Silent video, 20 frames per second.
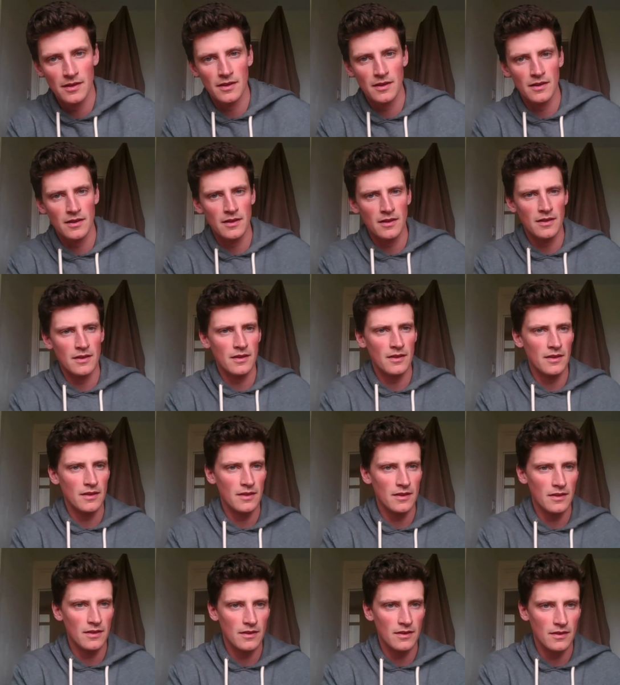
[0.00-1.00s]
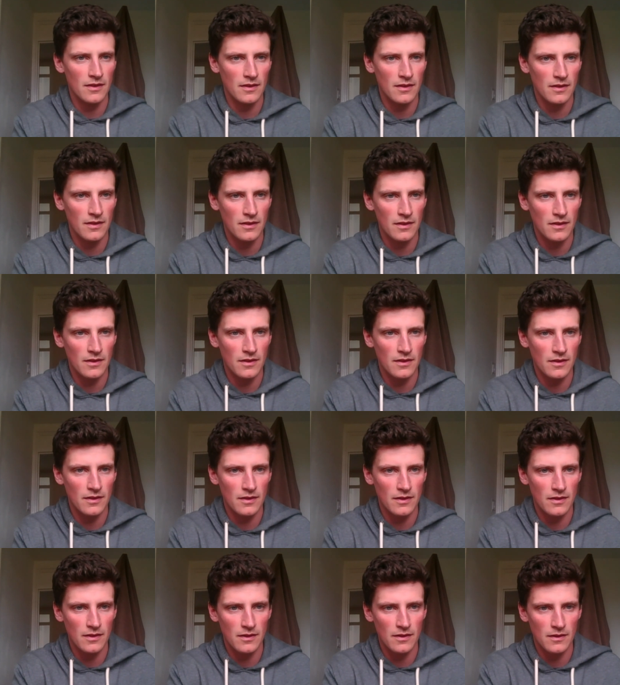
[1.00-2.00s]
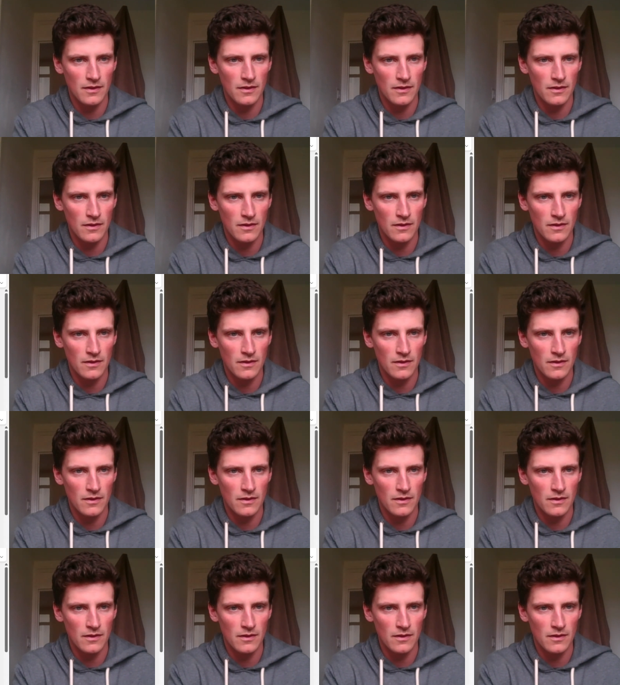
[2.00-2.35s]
Nobody speaks.